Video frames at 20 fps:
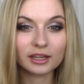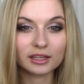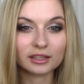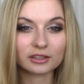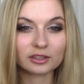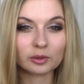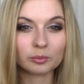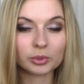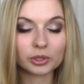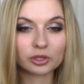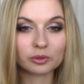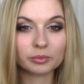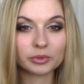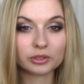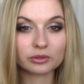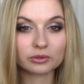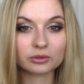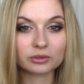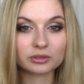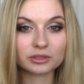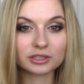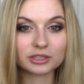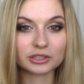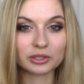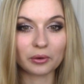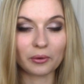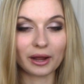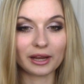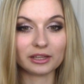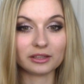than the Bare Minerals,
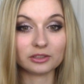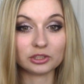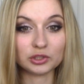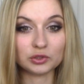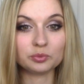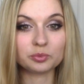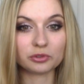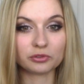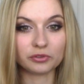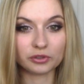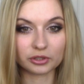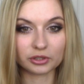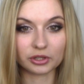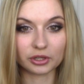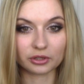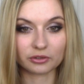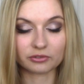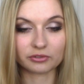so I do prefer their